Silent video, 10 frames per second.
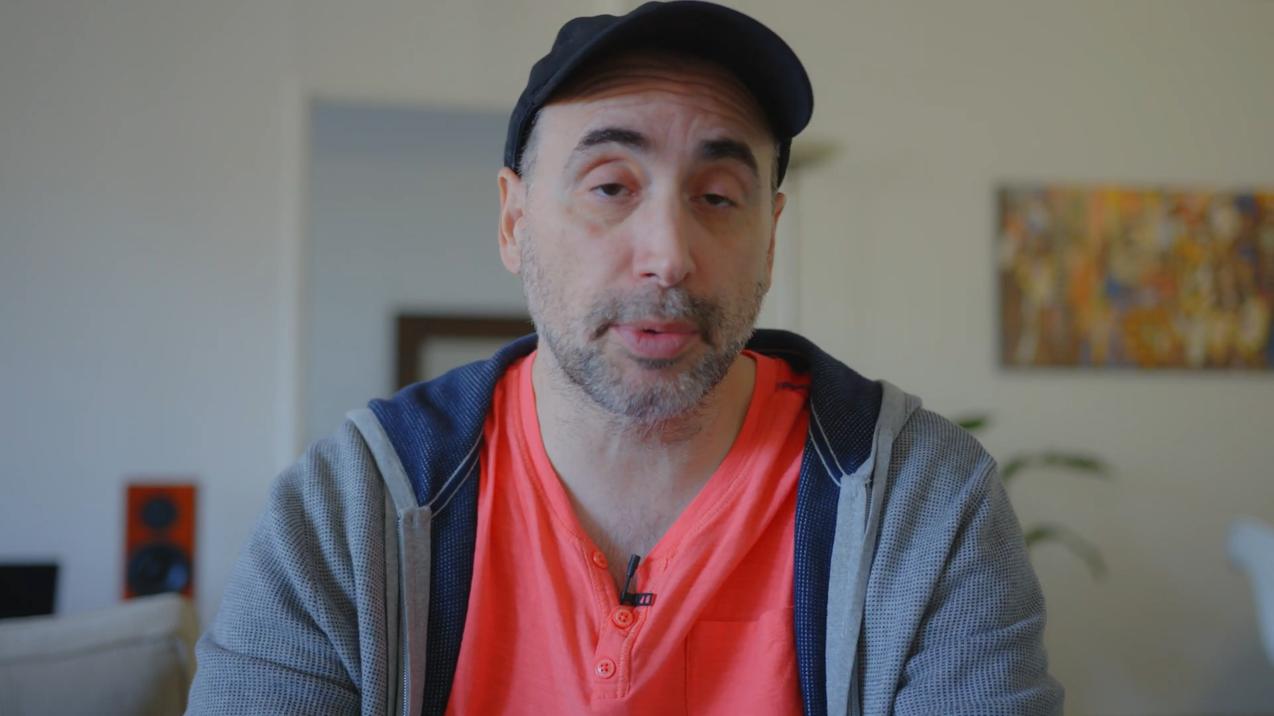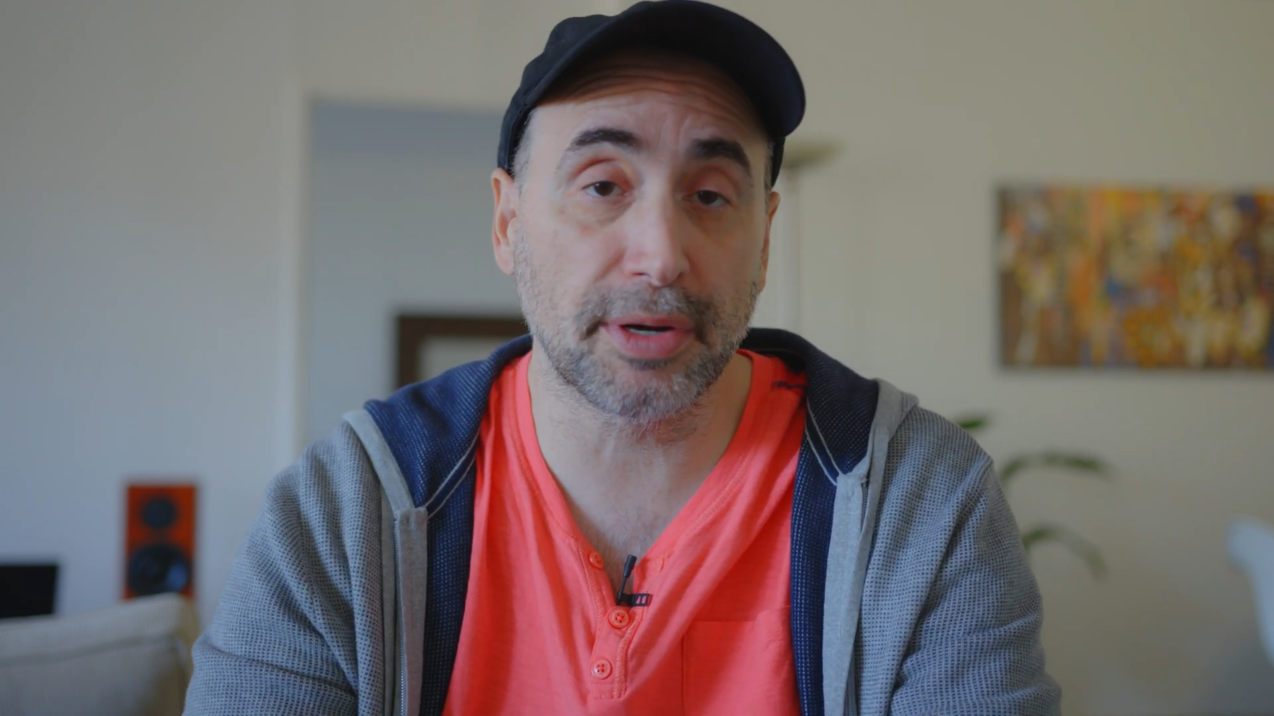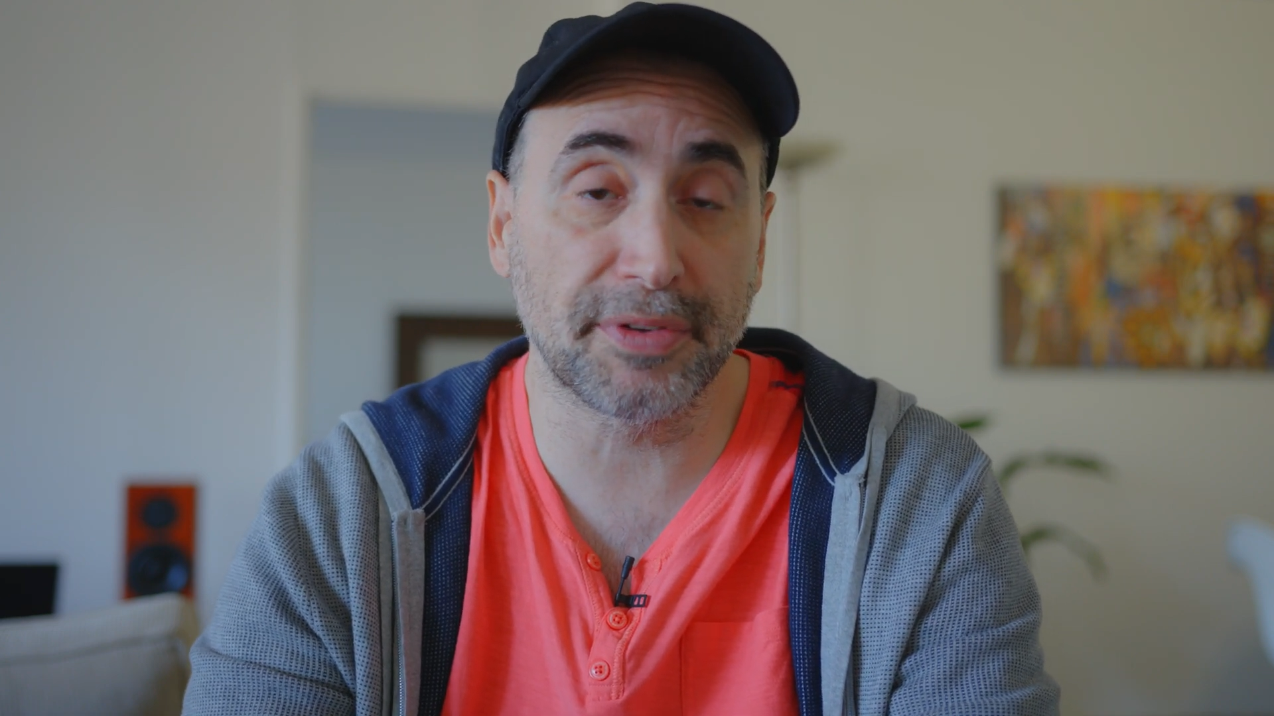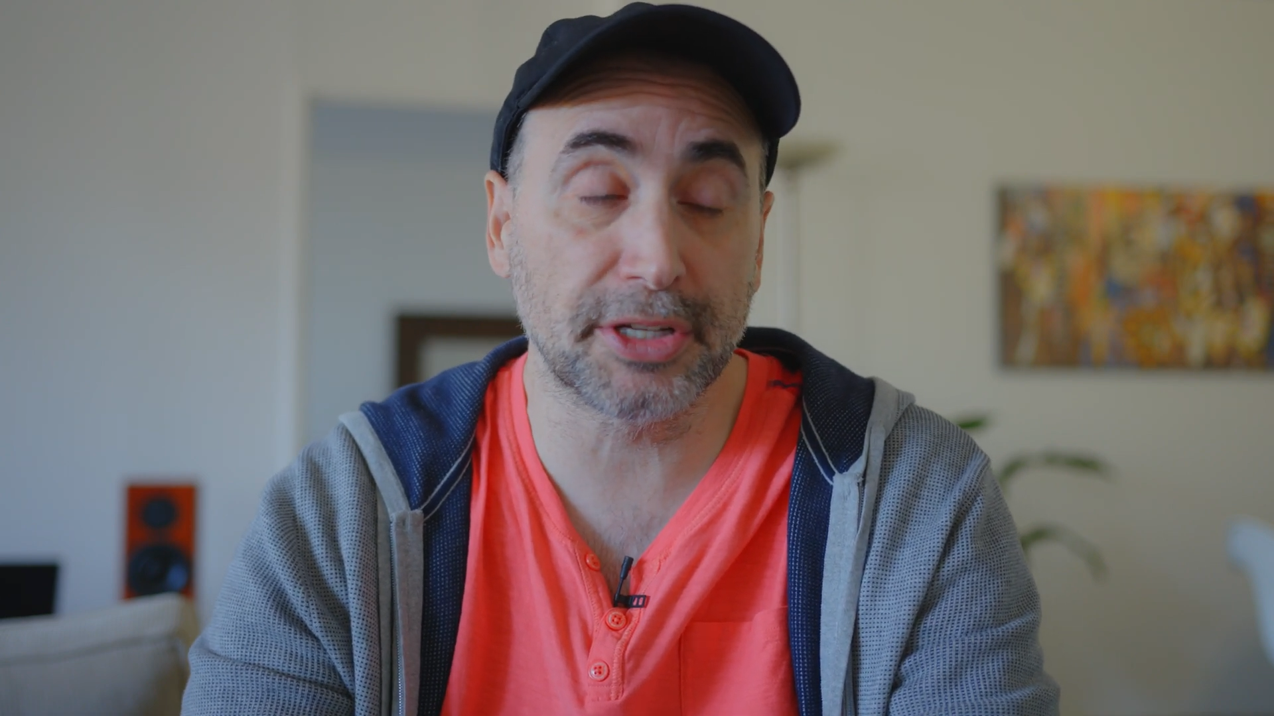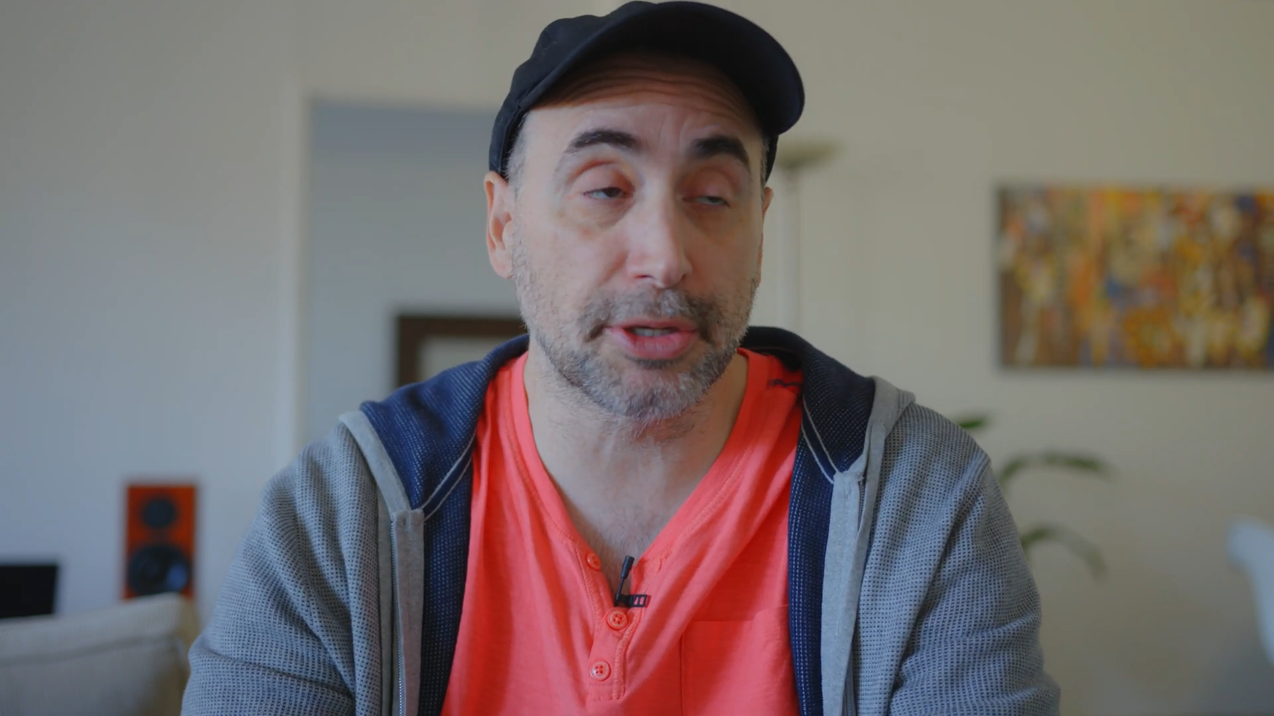one
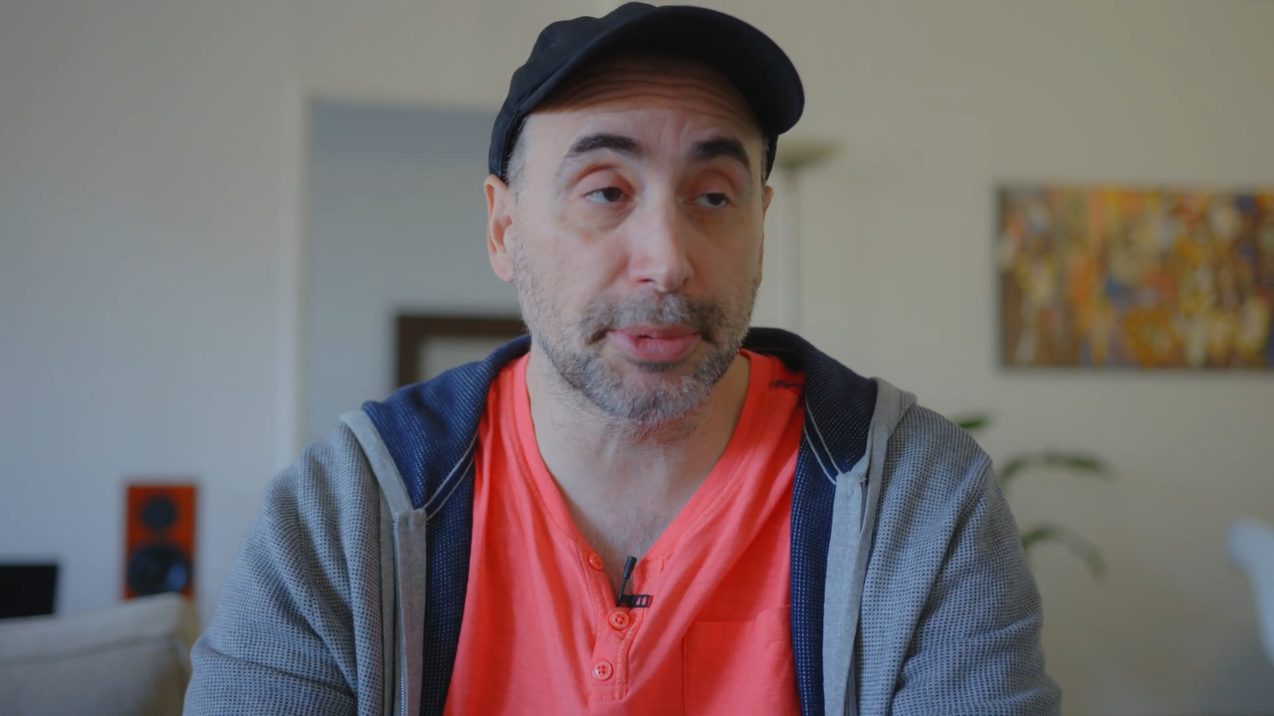of the things you're